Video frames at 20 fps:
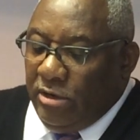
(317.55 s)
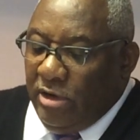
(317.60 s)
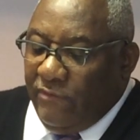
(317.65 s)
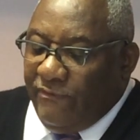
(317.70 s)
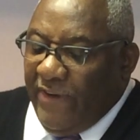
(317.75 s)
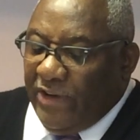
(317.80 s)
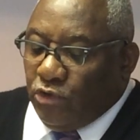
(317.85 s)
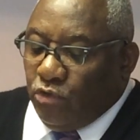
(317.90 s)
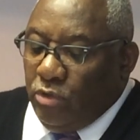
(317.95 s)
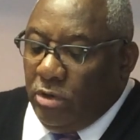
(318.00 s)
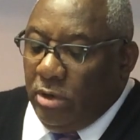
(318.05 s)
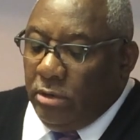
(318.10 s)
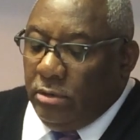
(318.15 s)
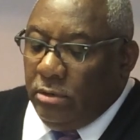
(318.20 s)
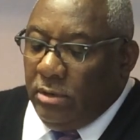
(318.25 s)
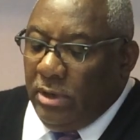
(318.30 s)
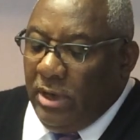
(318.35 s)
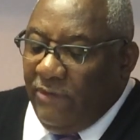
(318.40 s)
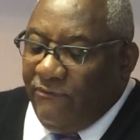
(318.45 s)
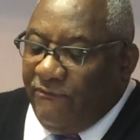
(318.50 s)

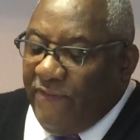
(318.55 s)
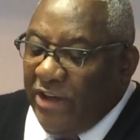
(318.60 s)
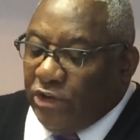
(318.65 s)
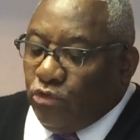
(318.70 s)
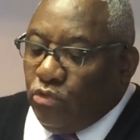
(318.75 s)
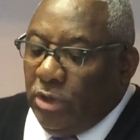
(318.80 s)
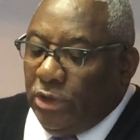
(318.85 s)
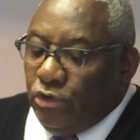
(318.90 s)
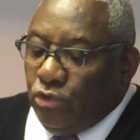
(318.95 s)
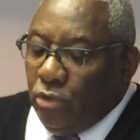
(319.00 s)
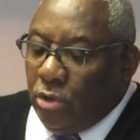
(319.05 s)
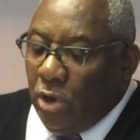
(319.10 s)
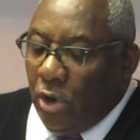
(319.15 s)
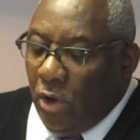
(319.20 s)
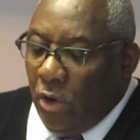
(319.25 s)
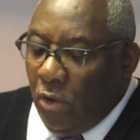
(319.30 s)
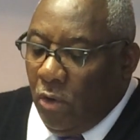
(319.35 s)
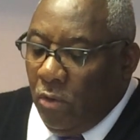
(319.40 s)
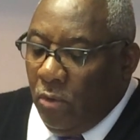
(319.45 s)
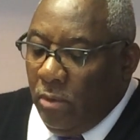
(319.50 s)
effectually to
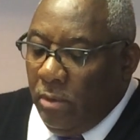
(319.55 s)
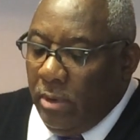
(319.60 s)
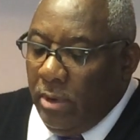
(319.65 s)
call